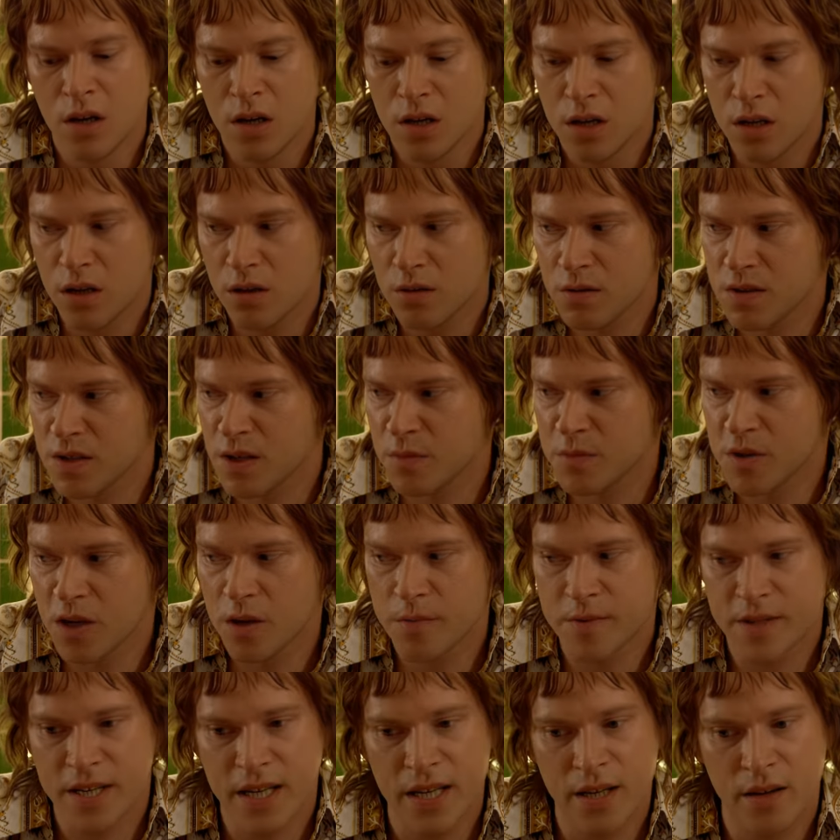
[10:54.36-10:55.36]
you know,
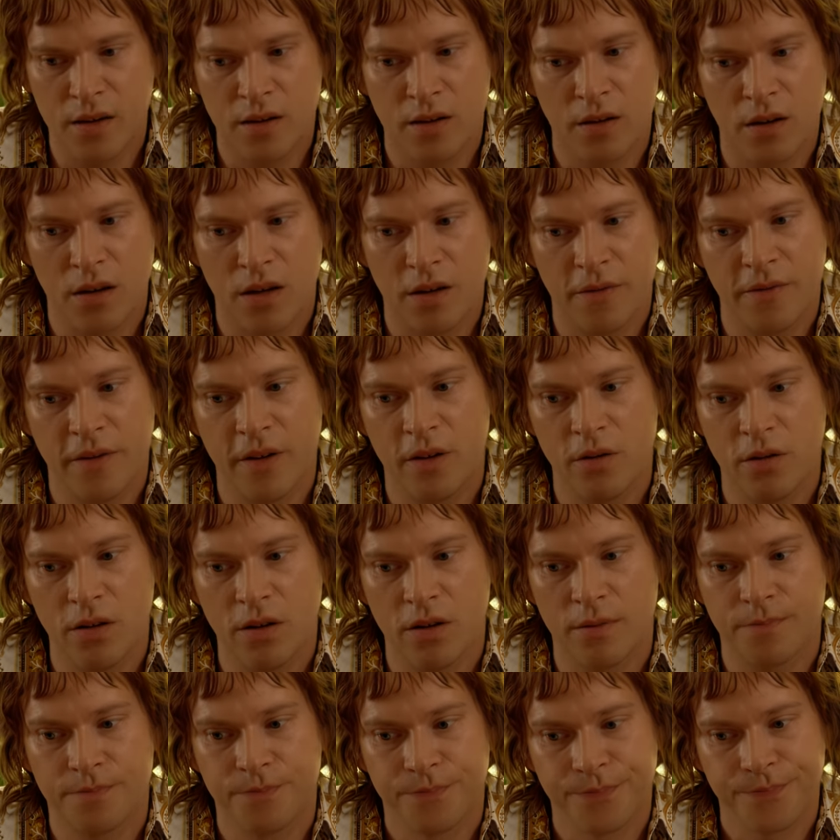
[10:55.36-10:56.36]
sometimes, Keith, I, I feel
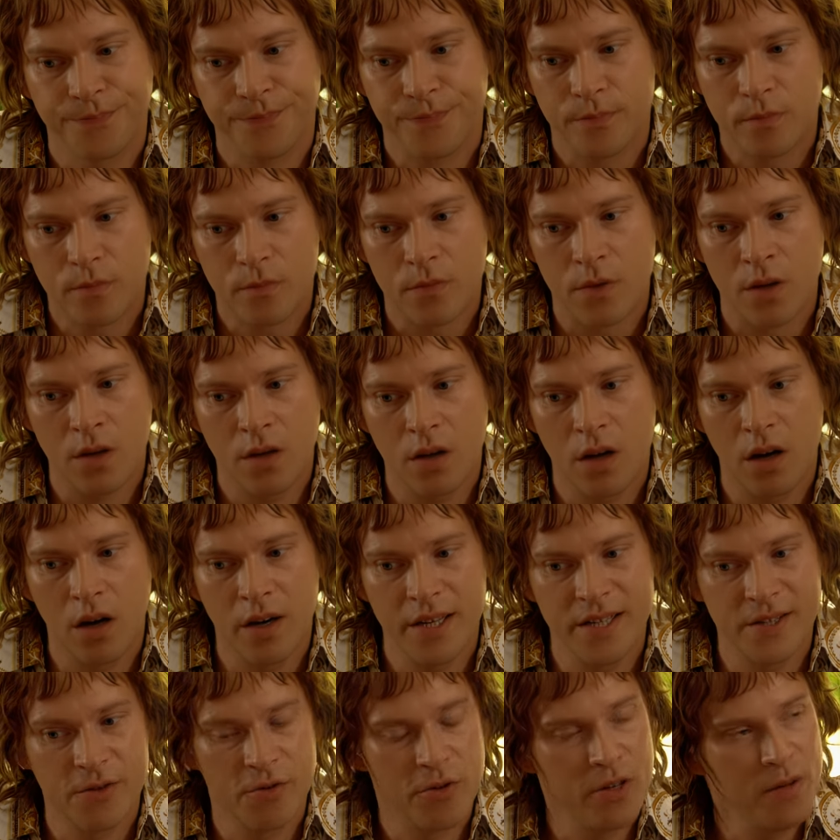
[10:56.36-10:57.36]
that
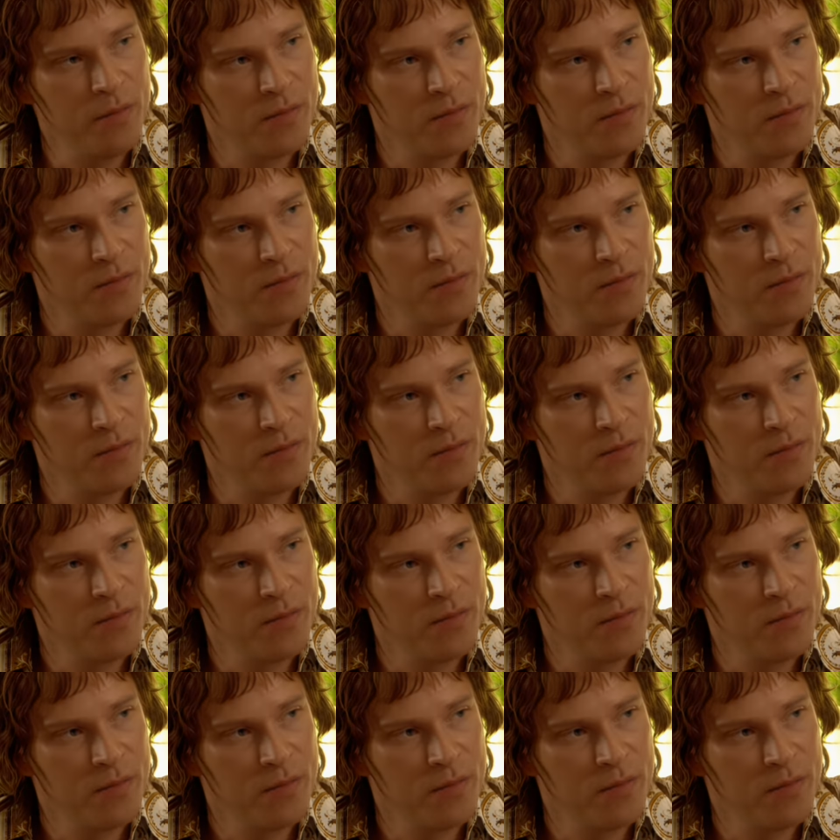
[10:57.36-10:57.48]
ice cream